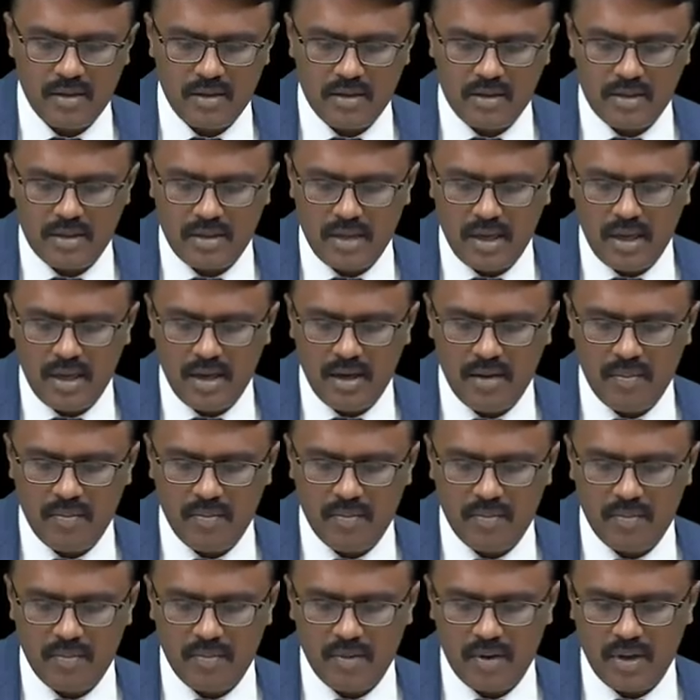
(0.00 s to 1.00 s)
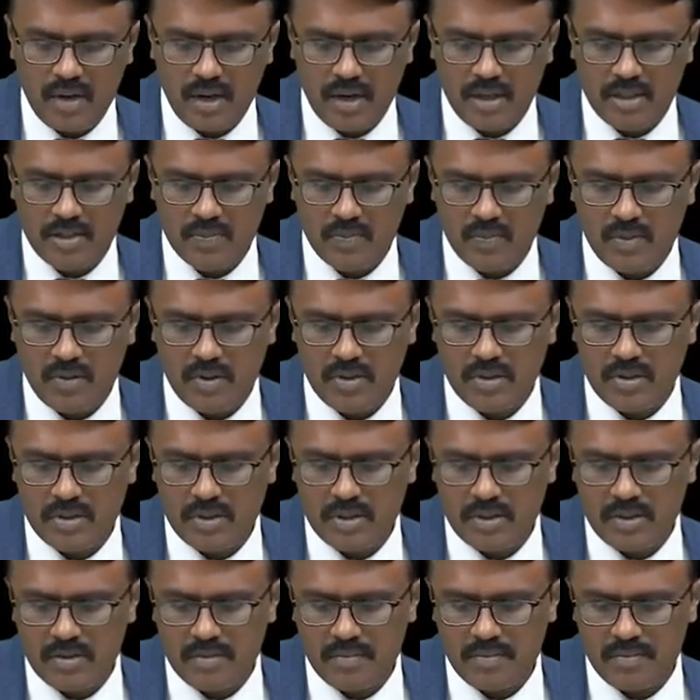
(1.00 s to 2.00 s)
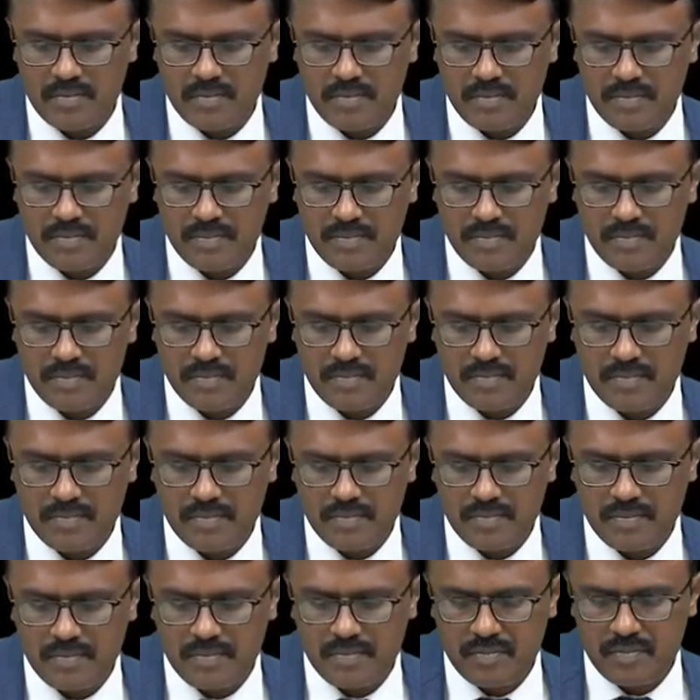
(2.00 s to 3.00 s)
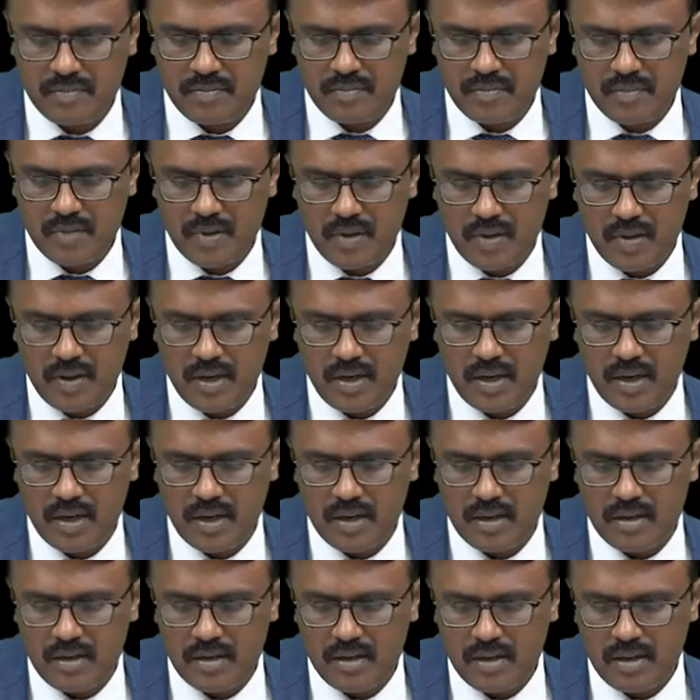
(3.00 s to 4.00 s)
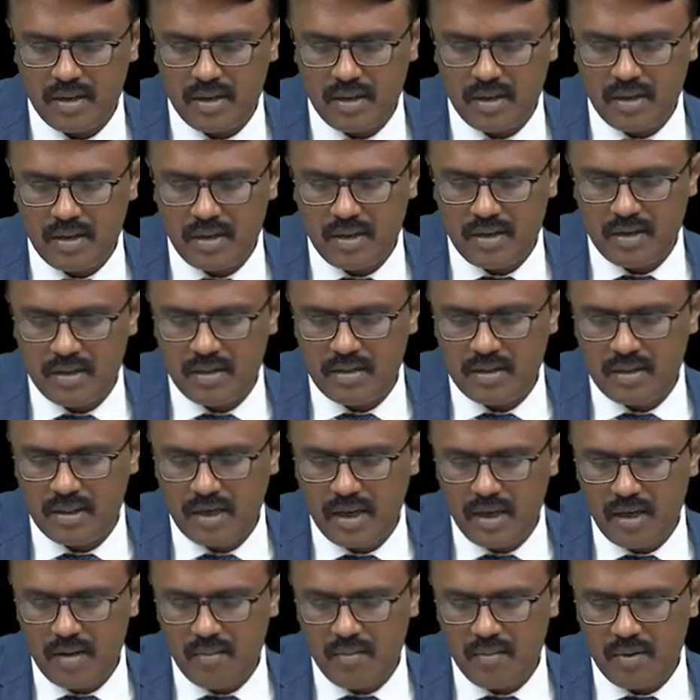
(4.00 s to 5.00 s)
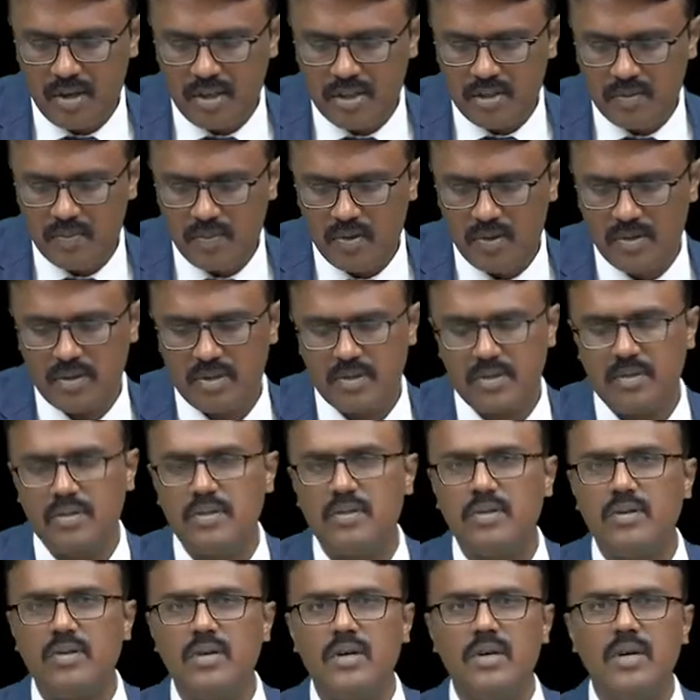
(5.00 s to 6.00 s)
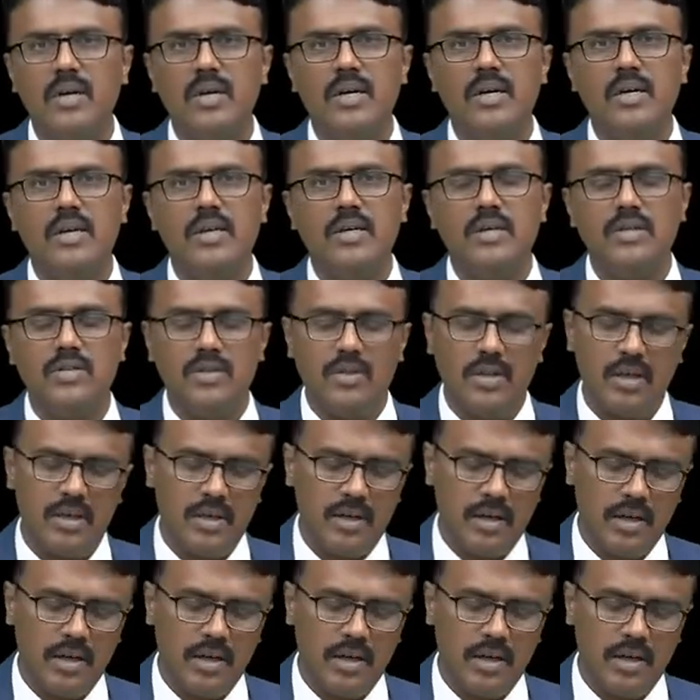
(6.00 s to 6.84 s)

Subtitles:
same response. You can get same response. So the